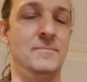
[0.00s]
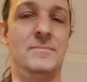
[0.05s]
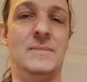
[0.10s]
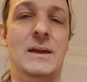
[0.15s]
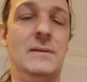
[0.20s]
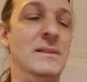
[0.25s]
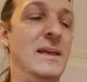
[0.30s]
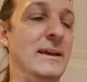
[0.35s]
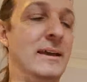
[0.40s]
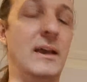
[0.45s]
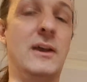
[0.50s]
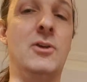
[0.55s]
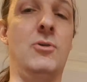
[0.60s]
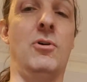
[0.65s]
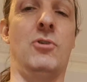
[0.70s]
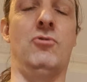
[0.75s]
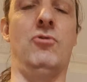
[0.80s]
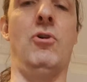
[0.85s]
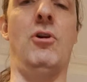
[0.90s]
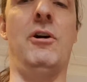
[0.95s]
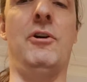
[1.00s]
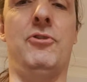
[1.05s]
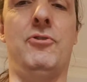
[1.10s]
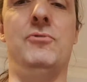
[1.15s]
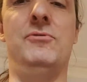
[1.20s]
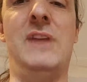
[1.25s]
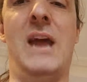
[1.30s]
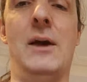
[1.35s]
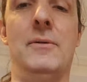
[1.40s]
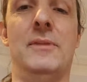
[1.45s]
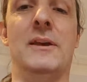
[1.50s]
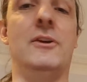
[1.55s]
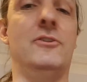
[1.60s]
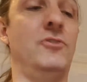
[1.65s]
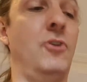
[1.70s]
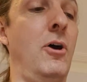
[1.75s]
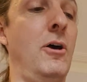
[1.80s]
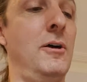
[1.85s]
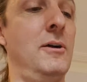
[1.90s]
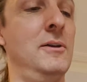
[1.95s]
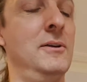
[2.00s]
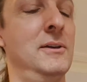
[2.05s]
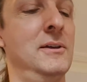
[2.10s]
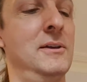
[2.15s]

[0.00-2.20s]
And that can go across or down the guitar.